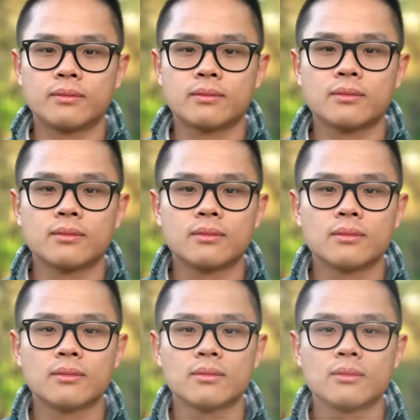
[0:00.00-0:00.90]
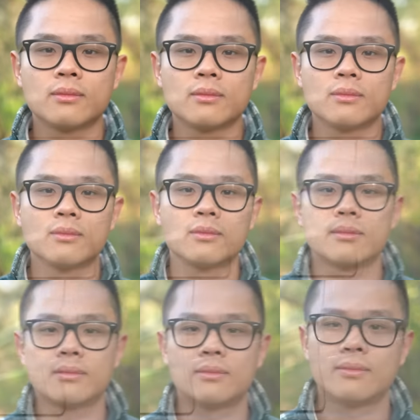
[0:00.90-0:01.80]

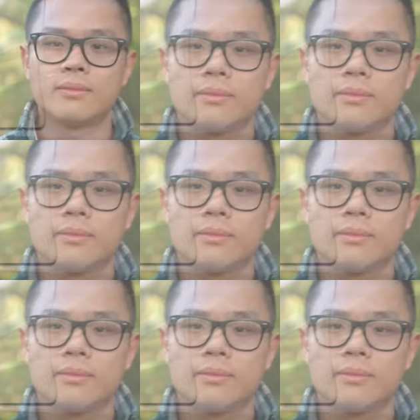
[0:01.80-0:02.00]
Nobody speaks.